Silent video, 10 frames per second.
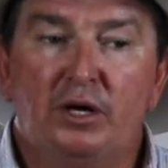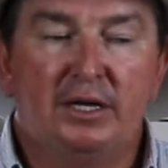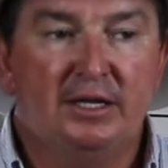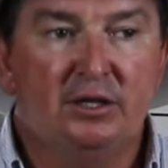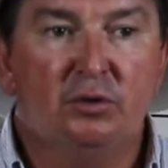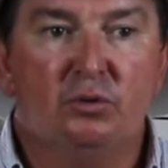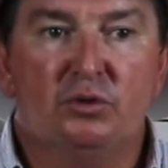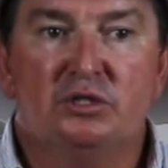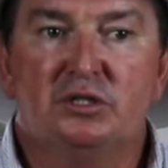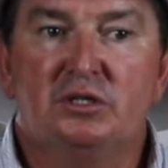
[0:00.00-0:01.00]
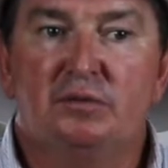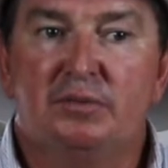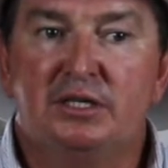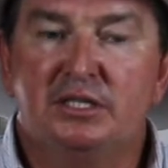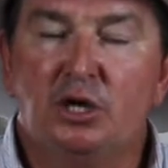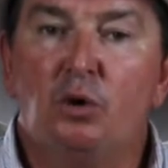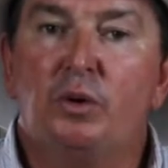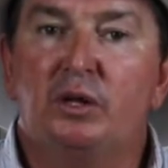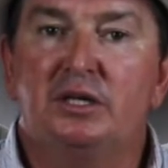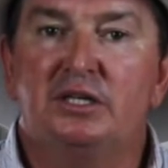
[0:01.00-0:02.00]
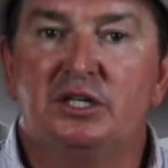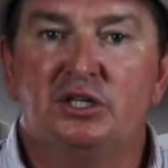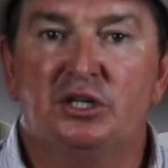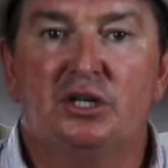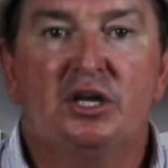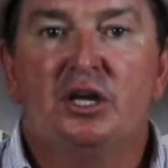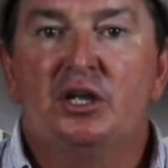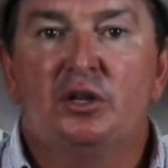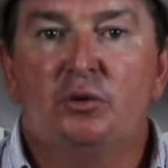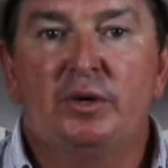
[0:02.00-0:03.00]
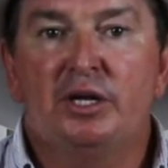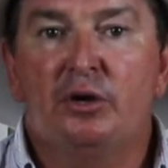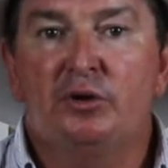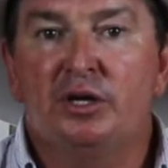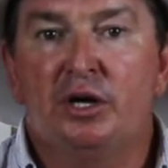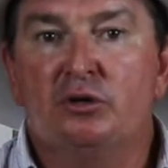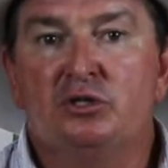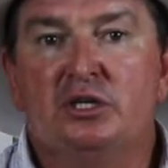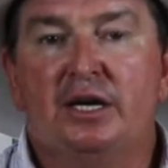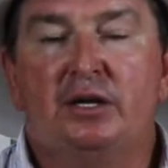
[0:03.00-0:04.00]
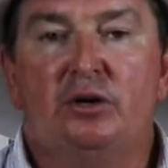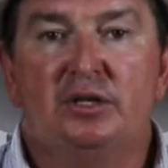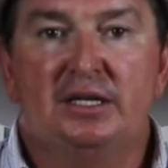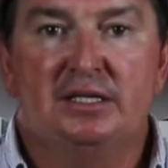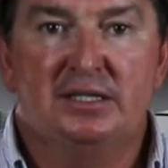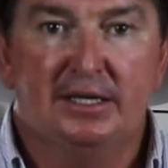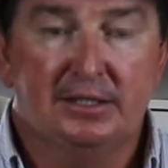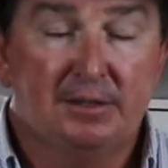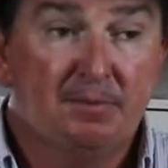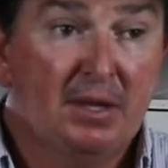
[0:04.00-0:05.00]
I need the horse to be so well conditioned that we don't negotiate on these things.